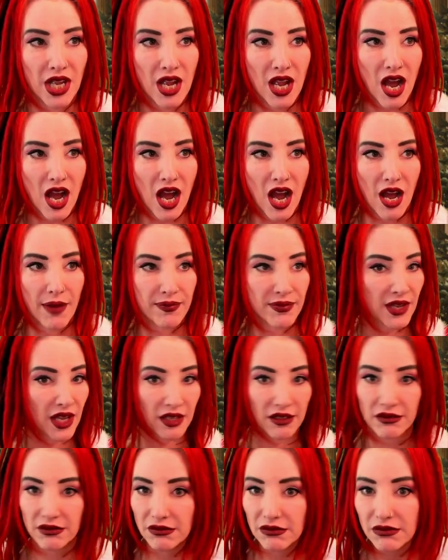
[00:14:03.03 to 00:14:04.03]

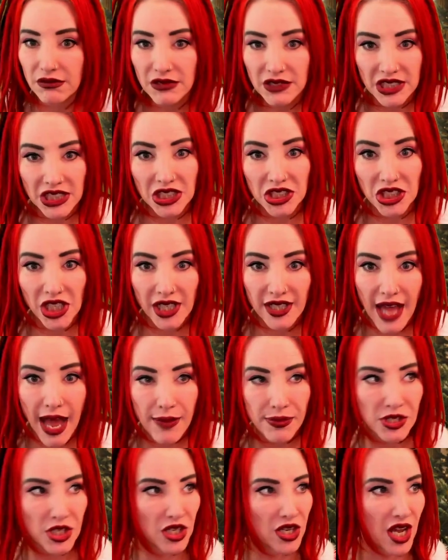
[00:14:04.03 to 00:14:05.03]
DJ
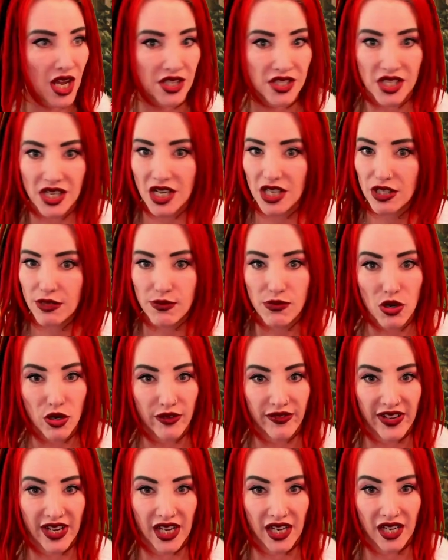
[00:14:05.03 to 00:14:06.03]
Lobster Dust is
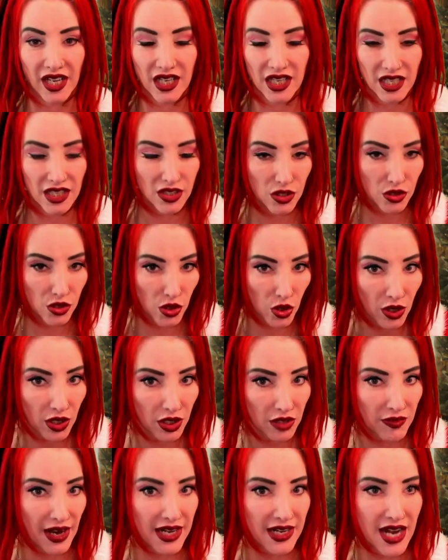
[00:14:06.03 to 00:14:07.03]
moving in New York
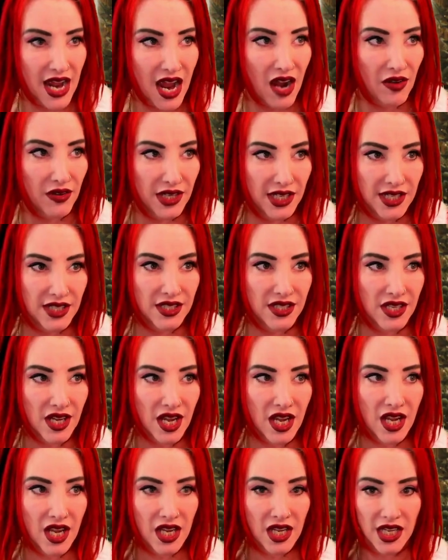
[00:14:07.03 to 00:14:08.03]
right now. He's
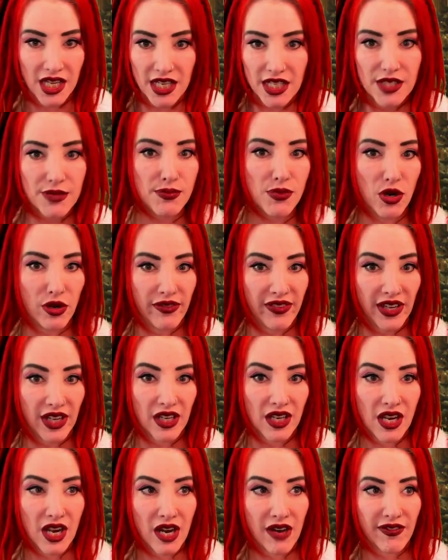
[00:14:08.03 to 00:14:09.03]
moving
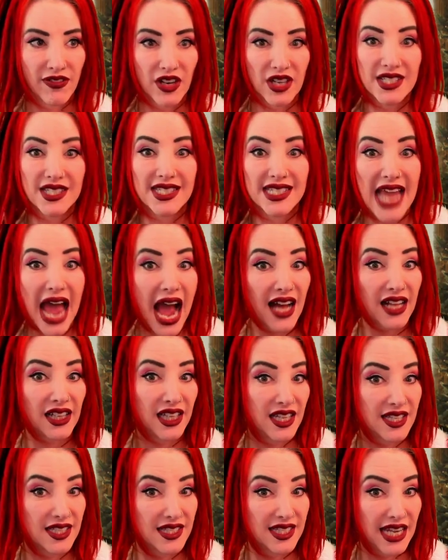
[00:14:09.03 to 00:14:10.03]
for exactly
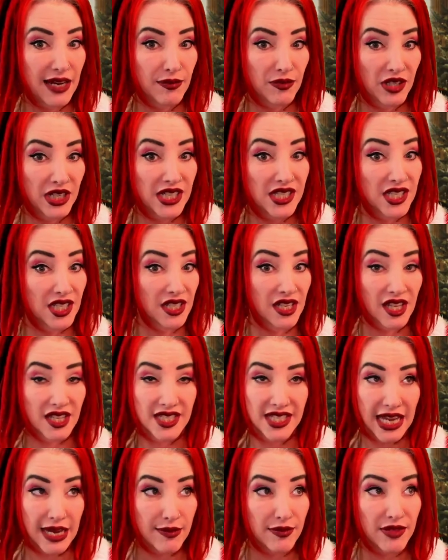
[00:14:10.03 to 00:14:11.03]
the same reason. The
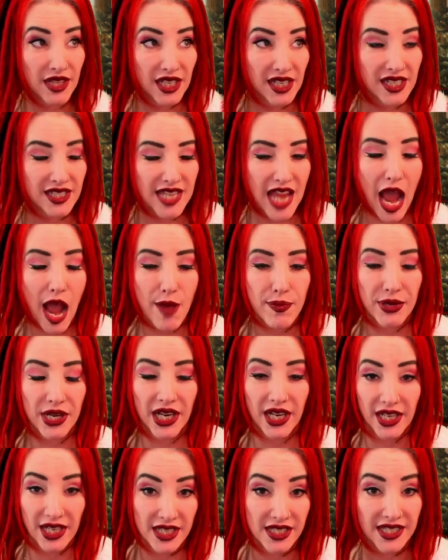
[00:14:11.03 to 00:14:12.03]
same thing that's
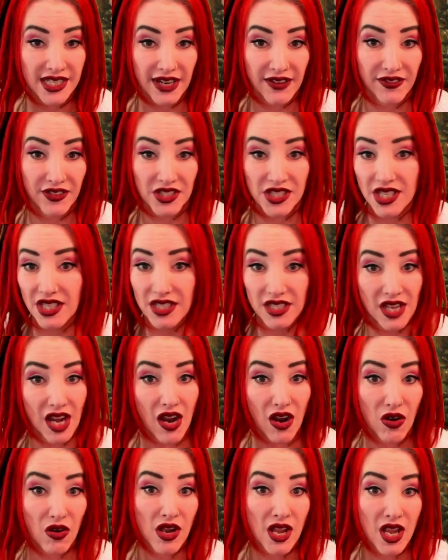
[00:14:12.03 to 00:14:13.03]
happening in San
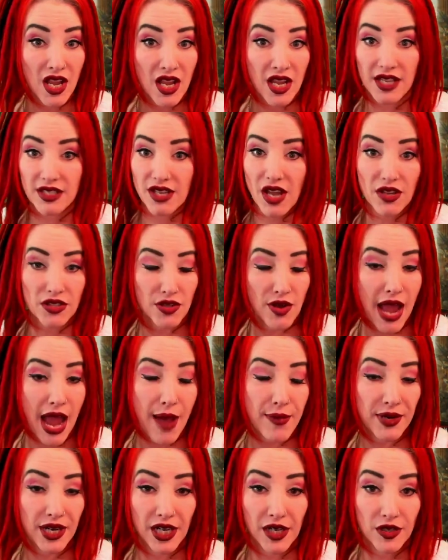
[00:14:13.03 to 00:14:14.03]
Francisco is also
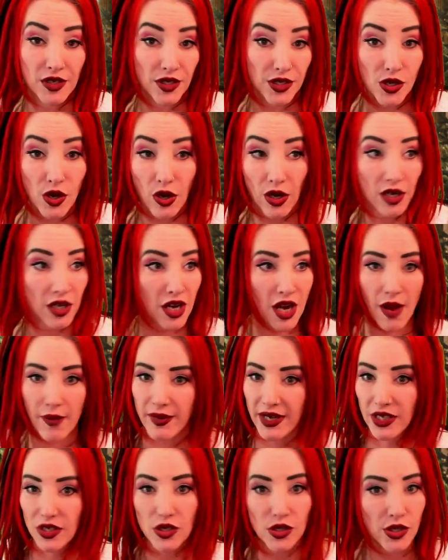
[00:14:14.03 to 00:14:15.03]
happening in New York. I
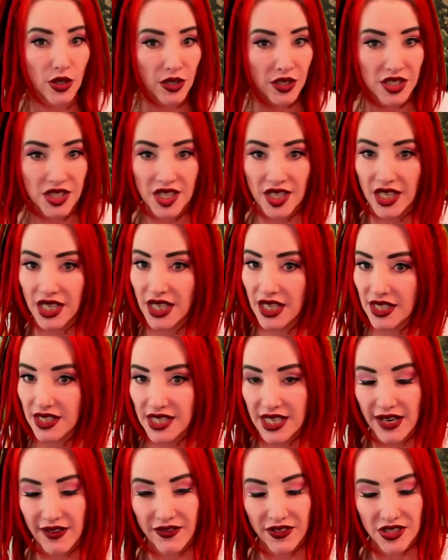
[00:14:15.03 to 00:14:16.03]
mean, New York City and
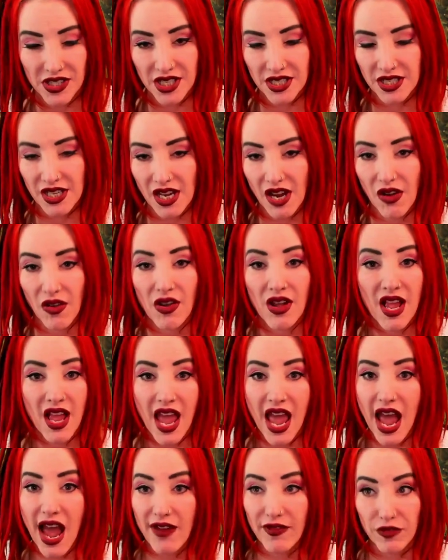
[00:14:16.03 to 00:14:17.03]
San Francisco
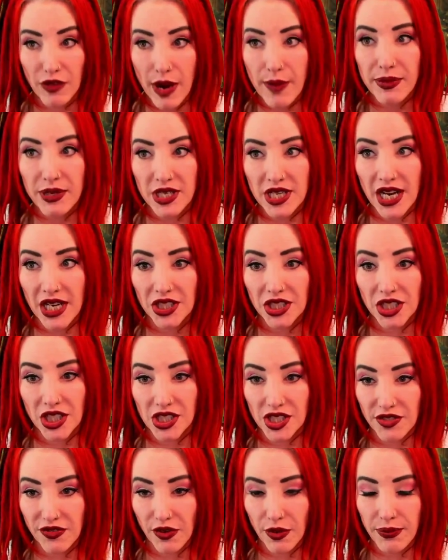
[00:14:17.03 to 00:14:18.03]
have
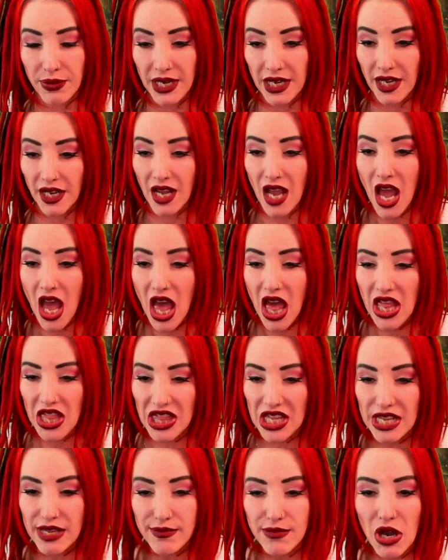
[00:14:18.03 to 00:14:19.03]
reputations for being
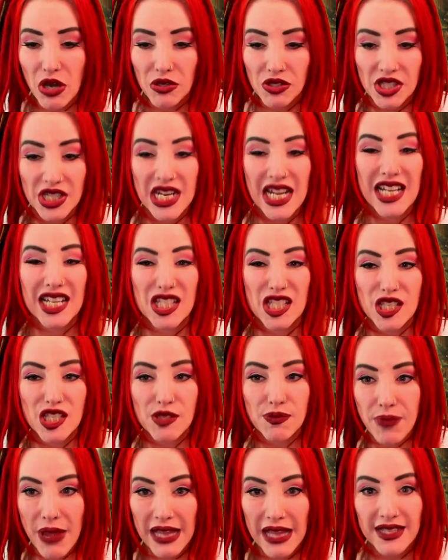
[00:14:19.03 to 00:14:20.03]
the most
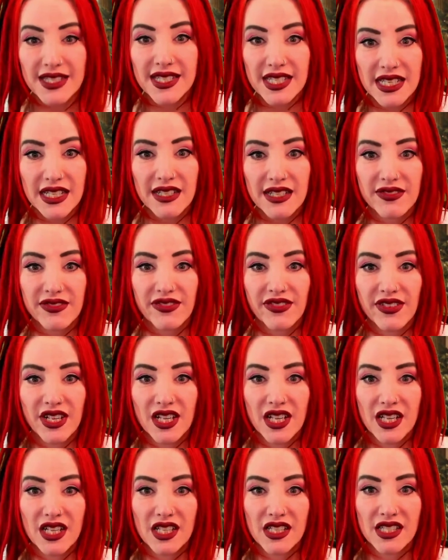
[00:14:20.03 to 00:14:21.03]
expensive
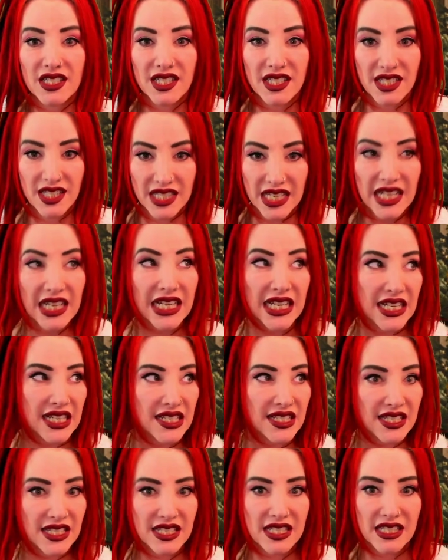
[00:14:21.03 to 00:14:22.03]

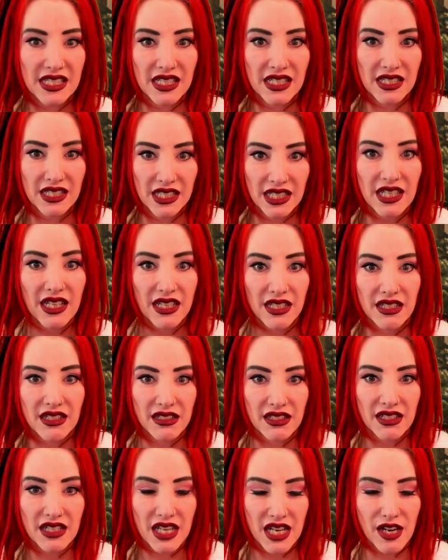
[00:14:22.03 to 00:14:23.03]
cities
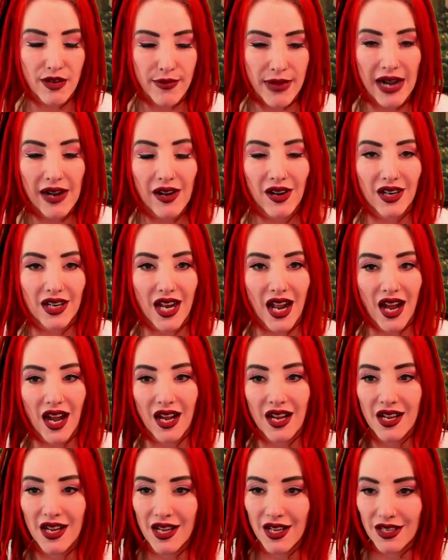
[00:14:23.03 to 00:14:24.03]
in
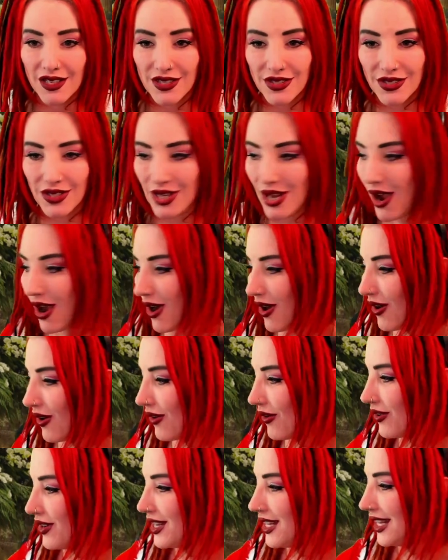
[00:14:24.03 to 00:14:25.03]
America.
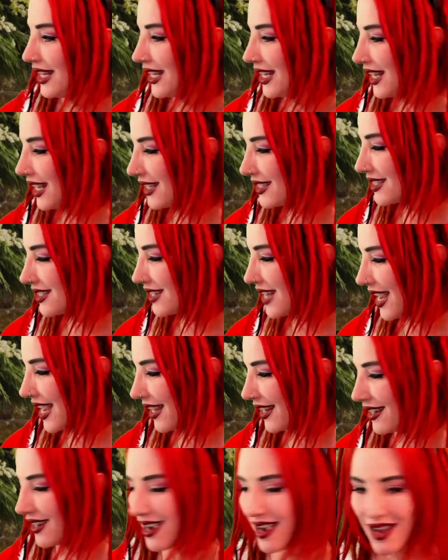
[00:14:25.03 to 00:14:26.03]
So it's
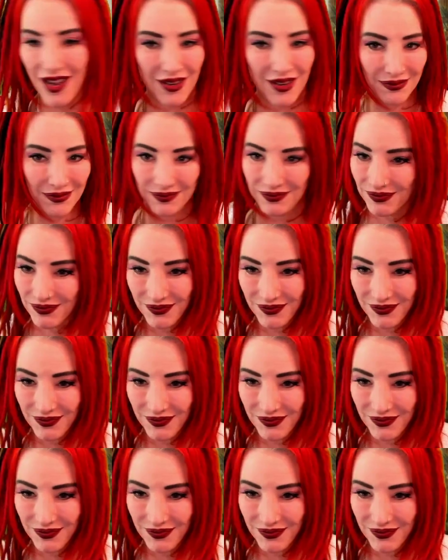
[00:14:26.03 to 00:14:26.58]
like, oh